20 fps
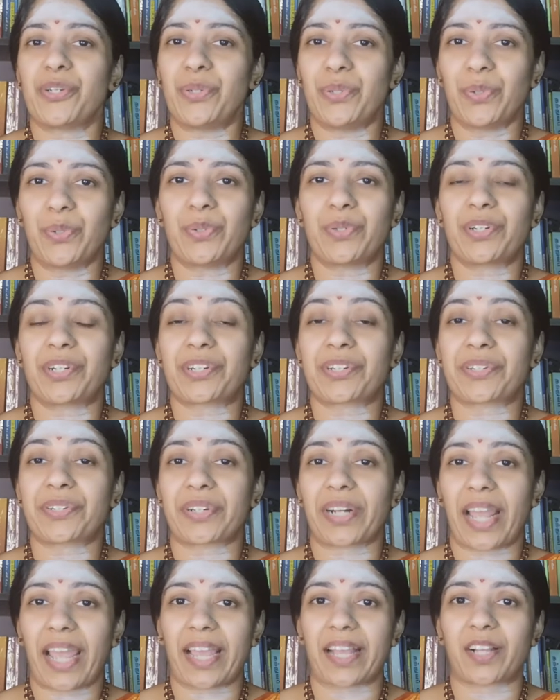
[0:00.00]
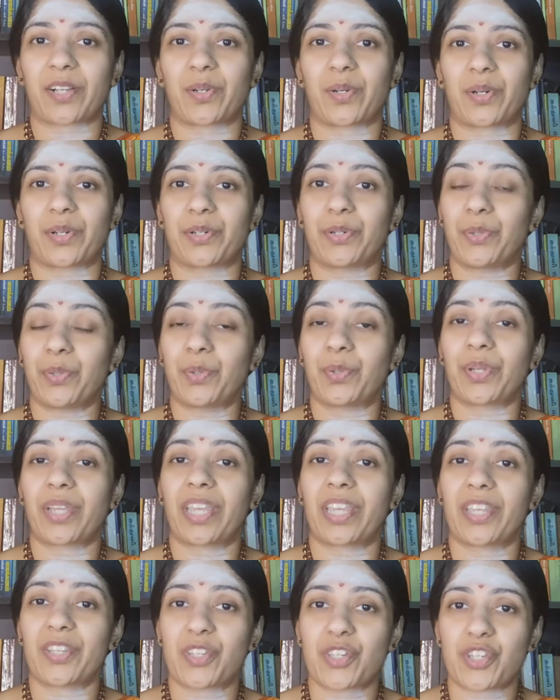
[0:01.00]
no track or no
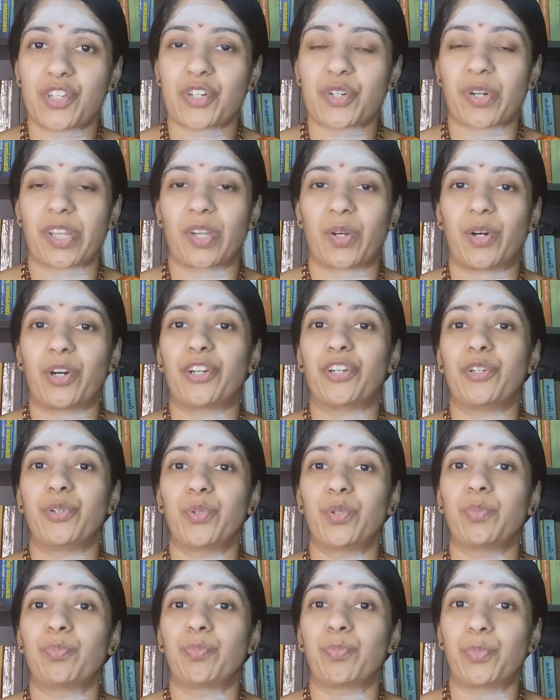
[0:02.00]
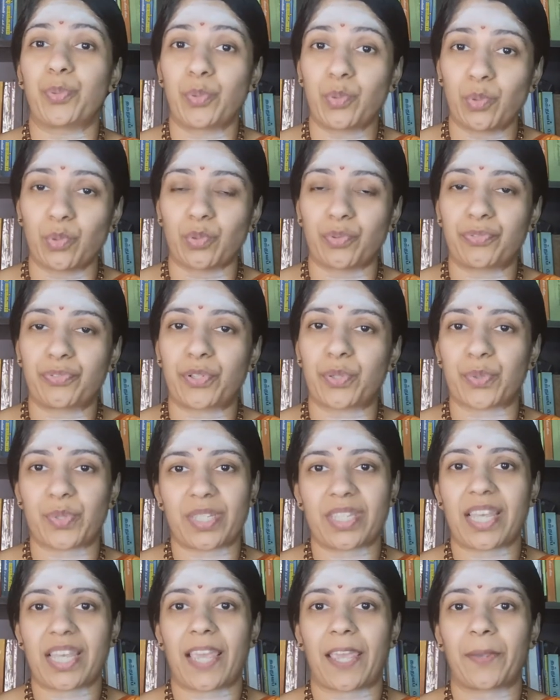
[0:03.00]
history or no proof to
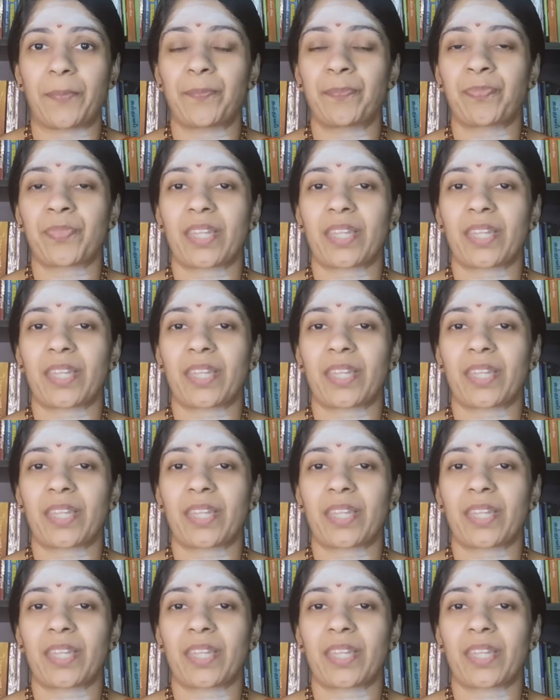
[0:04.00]
say